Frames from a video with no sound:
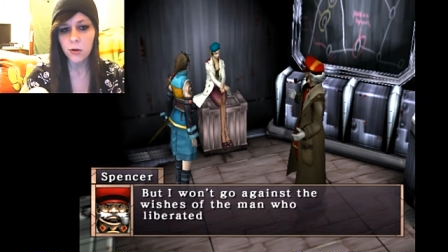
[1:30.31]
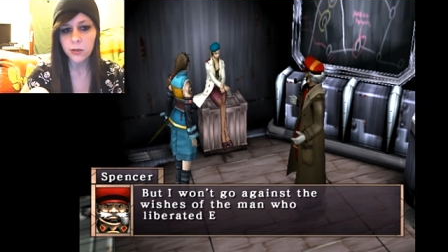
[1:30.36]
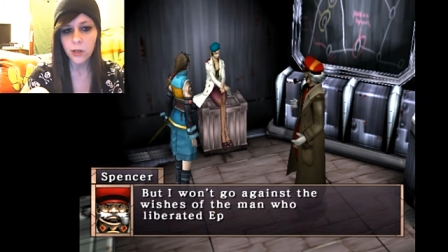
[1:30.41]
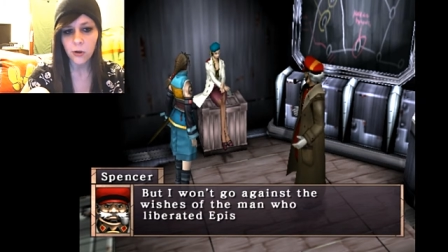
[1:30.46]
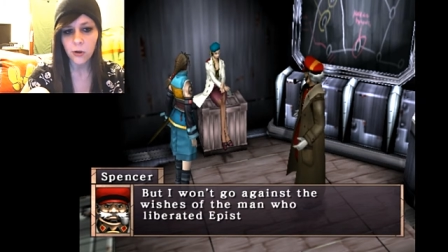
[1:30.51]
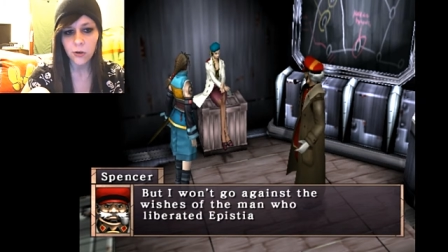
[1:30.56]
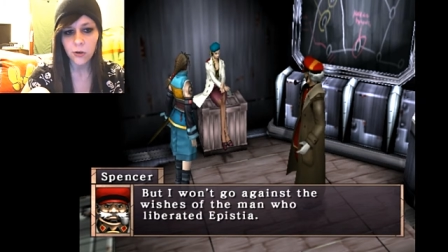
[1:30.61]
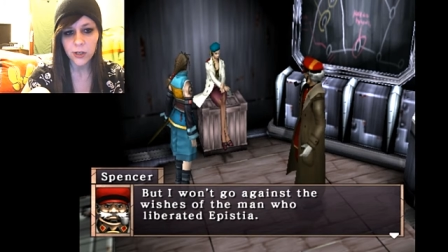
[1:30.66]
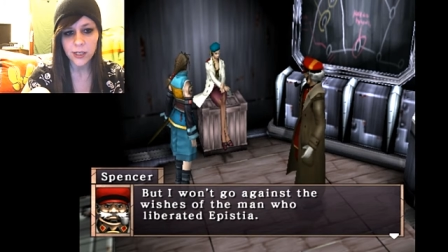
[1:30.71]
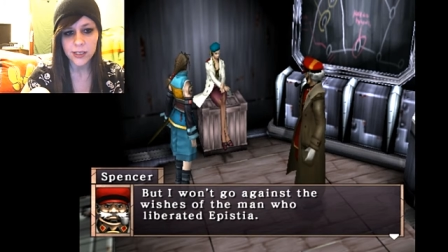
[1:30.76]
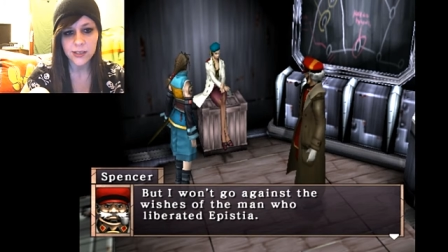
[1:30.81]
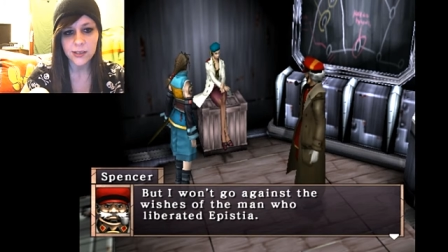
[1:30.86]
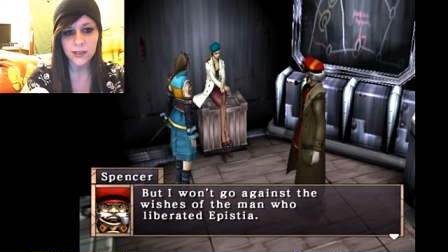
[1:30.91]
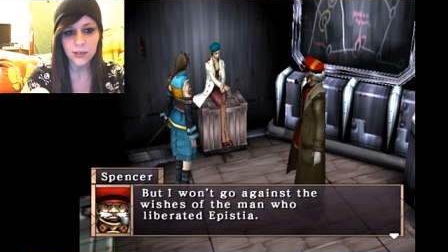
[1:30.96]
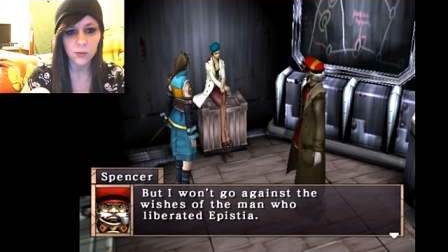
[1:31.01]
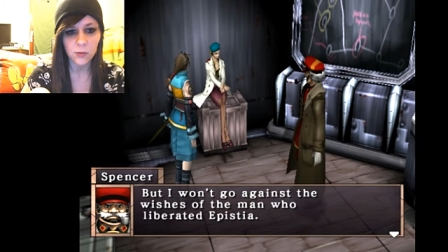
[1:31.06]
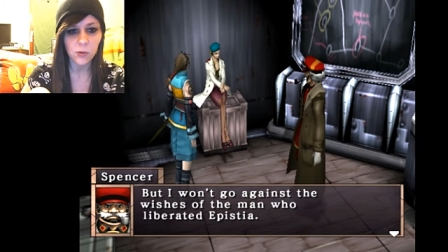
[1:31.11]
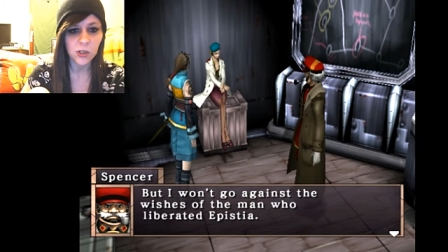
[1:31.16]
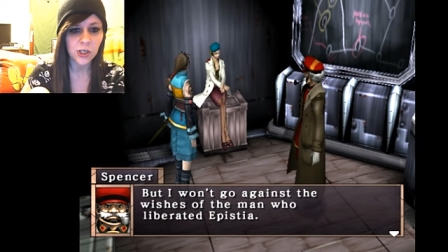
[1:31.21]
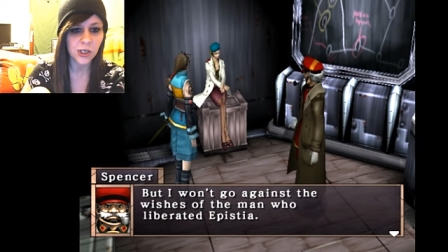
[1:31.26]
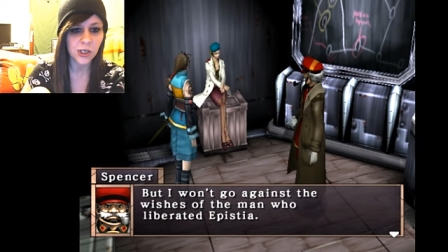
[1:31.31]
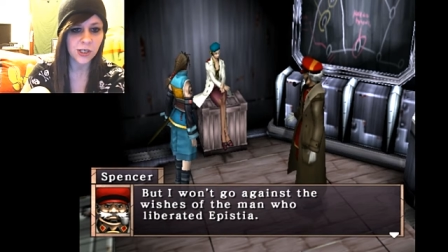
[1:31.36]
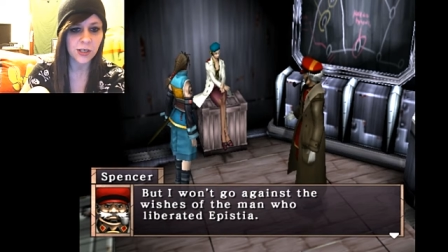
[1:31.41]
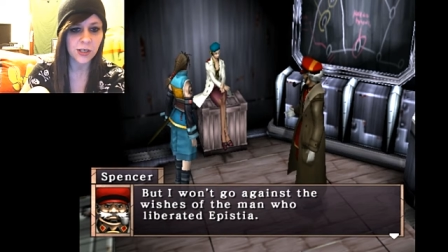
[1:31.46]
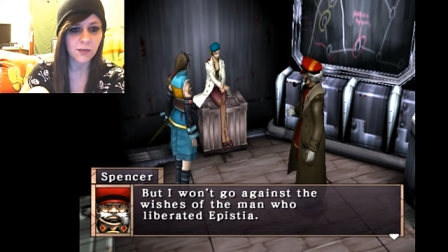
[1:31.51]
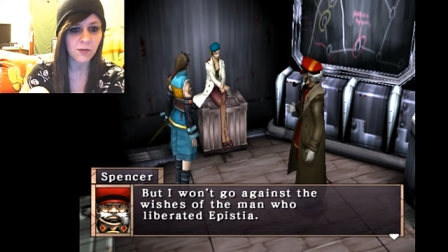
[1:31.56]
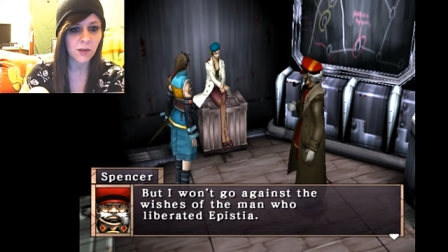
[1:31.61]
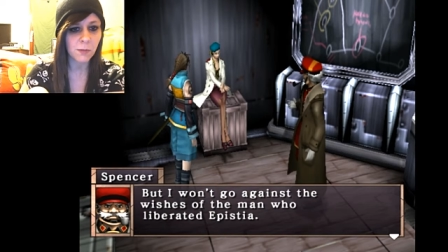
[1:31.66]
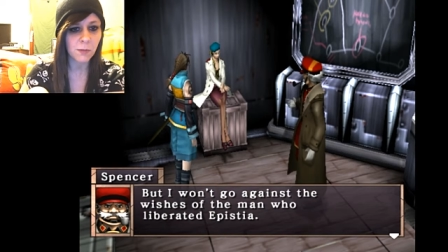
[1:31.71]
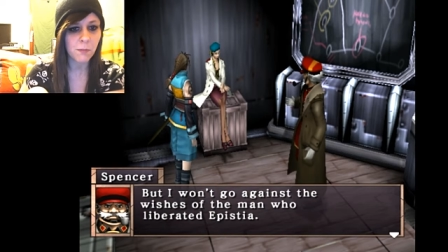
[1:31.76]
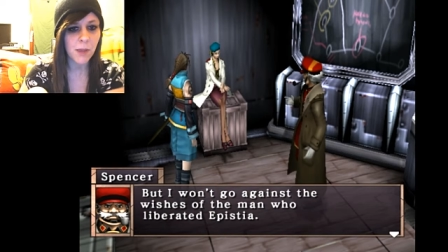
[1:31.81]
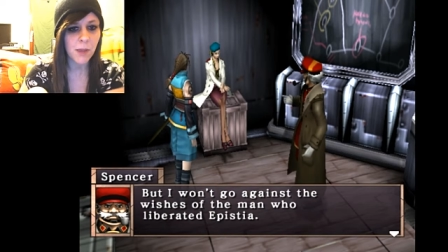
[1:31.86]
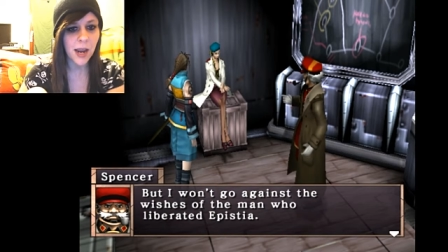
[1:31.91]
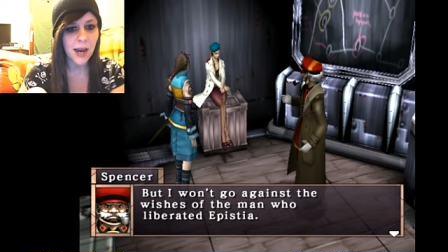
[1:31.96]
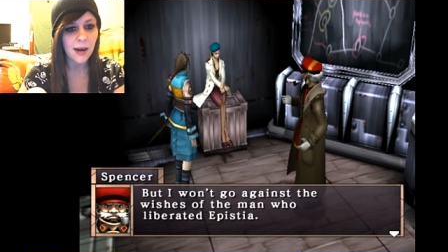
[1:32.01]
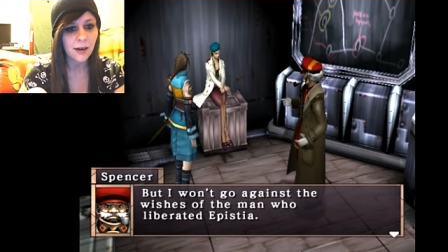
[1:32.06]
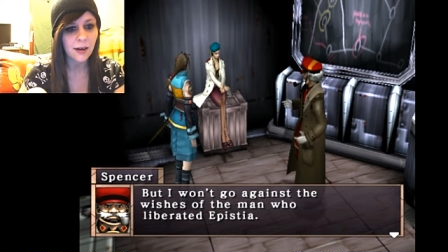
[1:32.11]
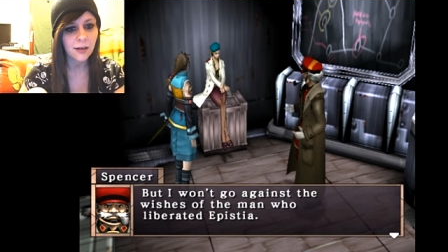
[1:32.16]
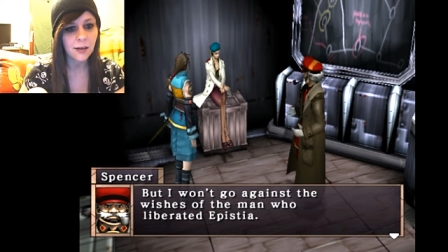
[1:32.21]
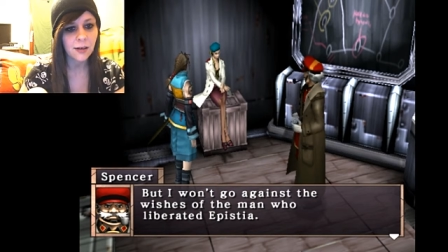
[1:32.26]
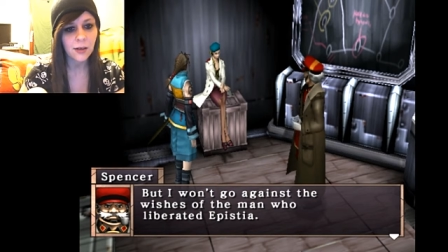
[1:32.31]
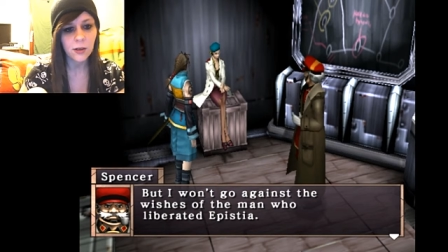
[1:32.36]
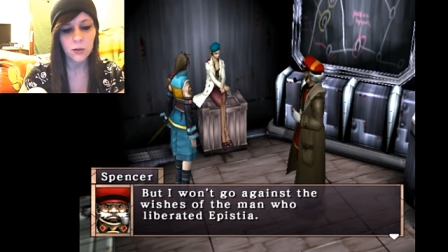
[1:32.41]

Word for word: won't go against the wishes of the man